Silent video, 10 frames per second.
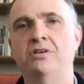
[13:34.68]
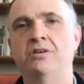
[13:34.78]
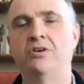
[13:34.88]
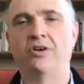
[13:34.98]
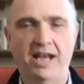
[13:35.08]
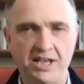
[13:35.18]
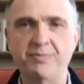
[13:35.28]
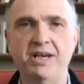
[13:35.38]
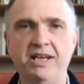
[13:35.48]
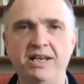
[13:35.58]
God has
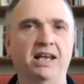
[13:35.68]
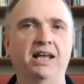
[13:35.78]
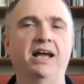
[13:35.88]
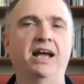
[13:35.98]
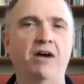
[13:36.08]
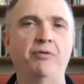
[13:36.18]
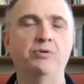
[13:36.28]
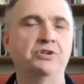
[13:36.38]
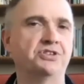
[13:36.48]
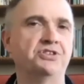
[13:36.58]
made it clear how he
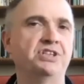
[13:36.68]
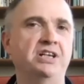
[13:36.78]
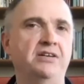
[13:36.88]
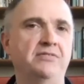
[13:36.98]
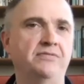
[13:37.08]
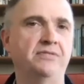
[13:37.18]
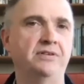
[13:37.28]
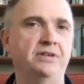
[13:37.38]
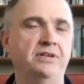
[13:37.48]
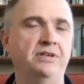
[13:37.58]
wants us to live,
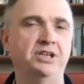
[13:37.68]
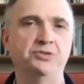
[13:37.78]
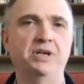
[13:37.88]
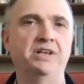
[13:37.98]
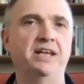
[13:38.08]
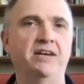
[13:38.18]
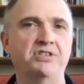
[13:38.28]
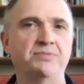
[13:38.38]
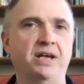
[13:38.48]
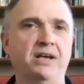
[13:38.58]
his will in that
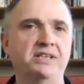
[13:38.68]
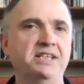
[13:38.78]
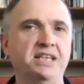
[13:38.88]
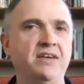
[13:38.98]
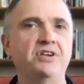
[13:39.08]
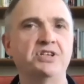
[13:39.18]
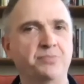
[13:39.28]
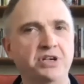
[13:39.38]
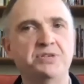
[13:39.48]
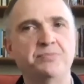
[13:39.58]
respect. He's given us
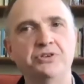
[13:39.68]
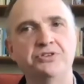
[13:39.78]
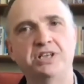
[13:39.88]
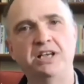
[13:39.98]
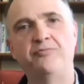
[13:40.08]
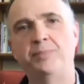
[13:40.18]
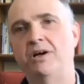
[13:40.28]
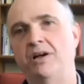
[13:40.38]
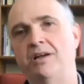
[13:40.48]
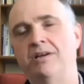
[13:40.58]
principles to live
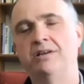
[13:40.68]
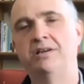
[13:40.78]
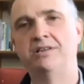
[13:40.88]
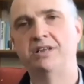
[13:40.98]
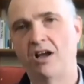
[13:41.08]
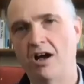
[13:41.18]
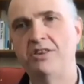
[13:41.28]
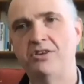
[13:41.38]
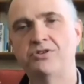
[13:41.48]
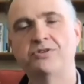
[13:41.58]
by, to guide
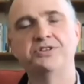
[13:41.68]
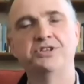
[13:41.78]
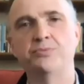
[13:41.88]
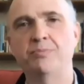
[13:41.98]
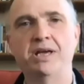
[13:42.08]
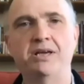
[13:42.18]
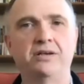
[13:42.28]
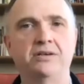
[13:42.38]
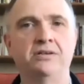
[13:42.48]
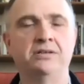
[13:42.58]
the choices we make,
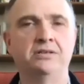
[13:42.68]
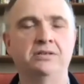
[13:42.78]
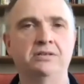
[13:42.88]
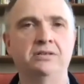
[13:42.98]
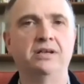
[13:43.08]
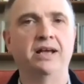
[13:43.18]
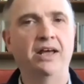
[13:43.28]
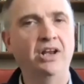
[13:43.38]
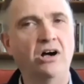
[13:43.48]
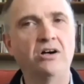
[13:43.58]

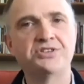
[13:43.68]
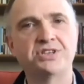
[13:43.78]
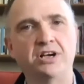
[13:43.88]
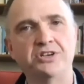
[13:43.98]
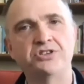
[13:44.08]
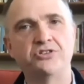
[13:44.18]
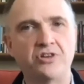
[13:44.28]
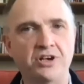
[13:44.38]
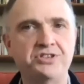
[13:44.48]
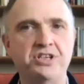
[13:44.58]
and asks us to
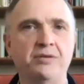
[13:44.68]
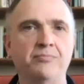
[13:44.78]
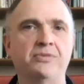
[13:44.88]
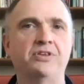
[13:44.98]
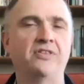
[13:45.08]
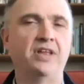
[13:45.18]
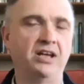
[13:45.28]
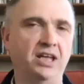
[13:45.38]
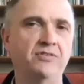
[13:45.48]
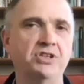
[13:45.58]
trust him that they are
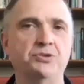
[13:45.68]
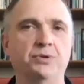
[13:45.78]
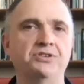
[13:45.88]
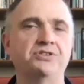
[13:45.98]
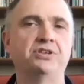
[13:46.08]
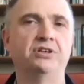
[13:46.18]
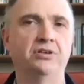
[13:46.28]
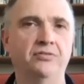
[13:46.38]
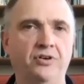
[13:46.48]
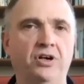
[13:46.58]
given to us
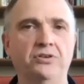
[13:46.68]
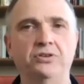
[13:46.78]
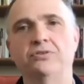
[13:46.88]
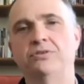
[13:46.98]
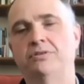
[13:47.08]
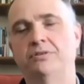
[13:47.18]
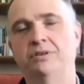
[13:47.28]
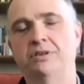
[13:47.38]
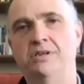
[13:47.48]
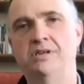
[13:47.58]
for our good,
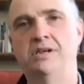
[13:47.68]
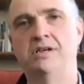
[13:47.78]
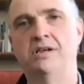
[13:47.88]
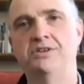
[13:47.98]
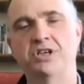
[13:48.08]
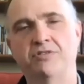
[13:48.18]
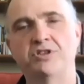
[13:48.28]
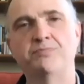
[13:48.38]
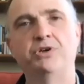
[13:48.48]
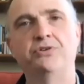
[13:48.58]
and so
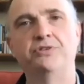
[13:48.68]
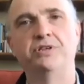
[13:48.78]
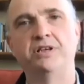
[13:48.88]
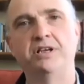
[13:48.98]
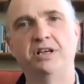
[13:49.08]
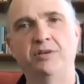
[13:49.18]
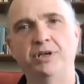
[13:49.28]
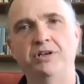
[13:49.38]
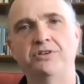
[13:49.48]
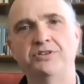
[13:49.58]
respond in the
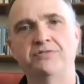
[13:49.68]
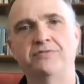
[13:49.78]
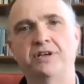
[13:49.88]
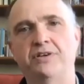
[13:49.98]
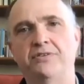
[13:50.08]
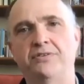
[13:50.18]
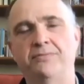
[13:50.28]
obedience of faith.